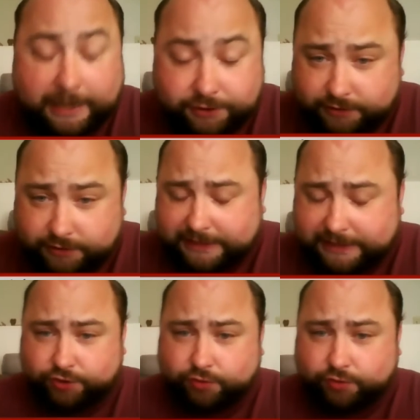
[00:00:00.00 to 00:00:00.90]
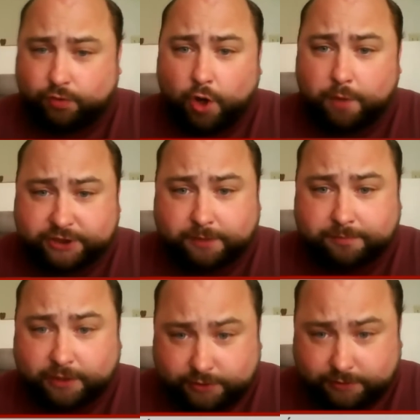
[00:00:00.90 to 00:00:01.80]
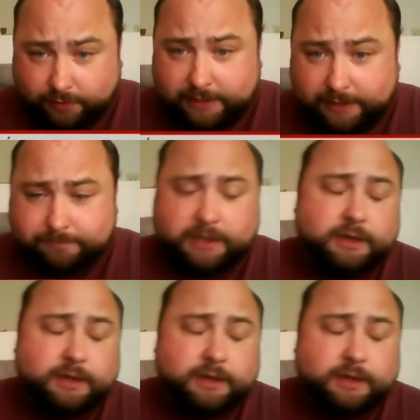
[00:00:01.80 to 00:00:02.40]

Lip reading: actual hobby shop dungeon, right?